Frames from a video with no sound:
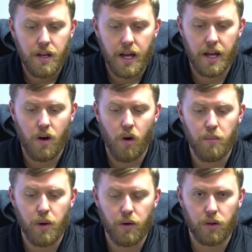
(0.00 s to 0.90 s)
a
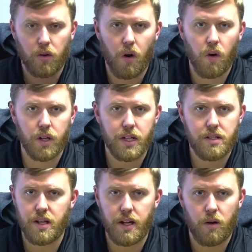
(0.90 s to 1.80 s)
homeowner called us.
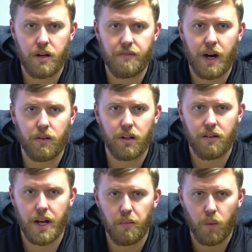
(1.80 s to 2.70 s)
They had already filed the
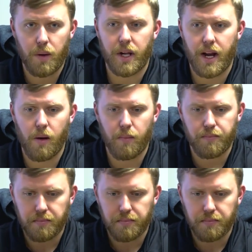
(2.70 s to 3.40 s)
claim. We went out.